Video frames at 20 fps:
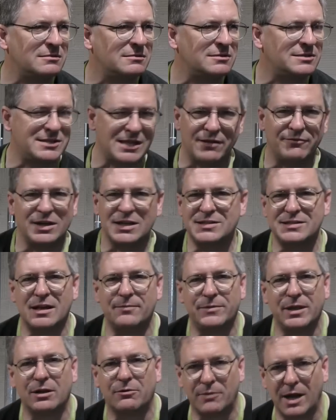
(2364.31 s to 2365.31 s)

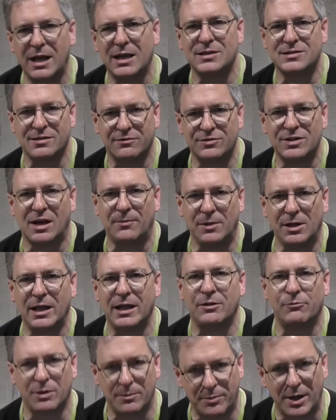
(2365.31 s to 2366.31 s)
70-something ranks of double
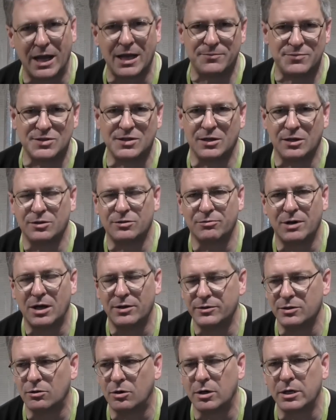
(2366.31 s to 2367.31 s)
languid pipes in it
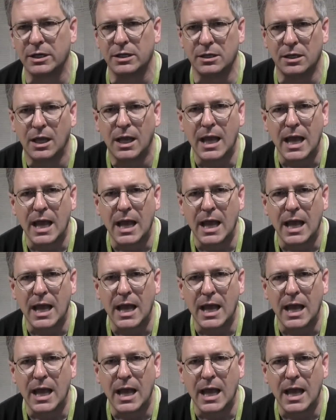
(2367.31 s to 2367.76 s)
throughout the organ.